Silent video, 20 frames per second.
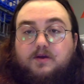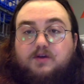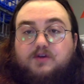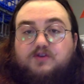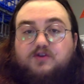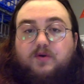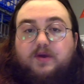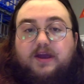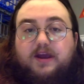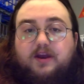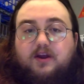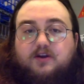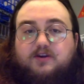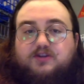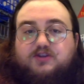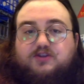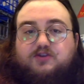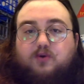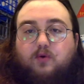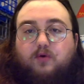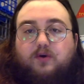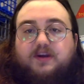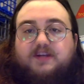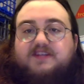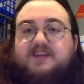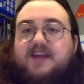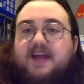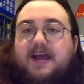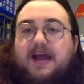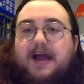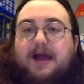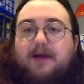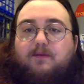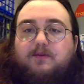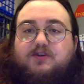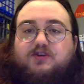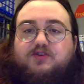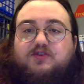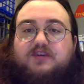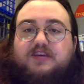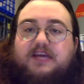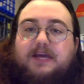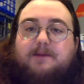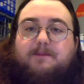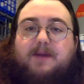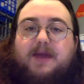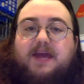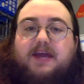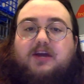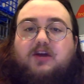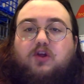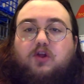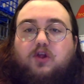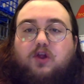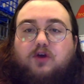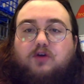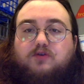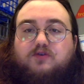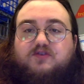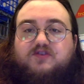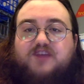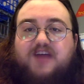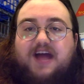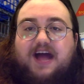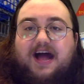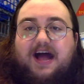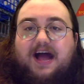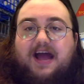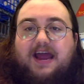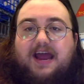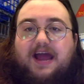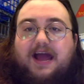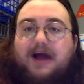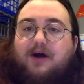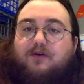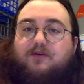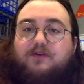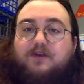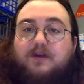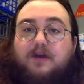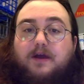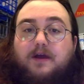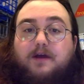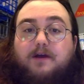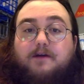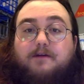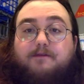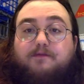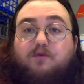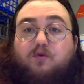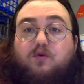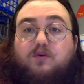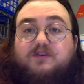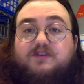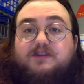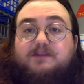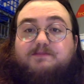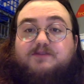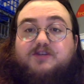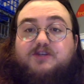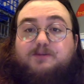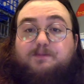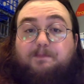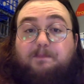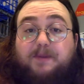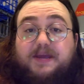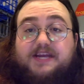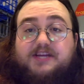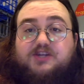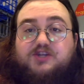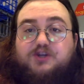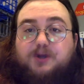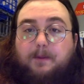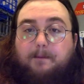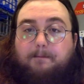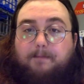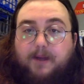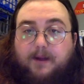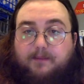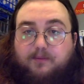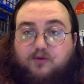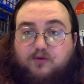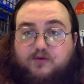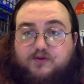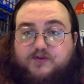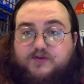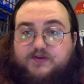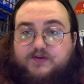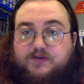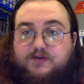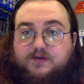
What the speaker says: So in our story today, I want you to keep a close eye out for some speech bubbles.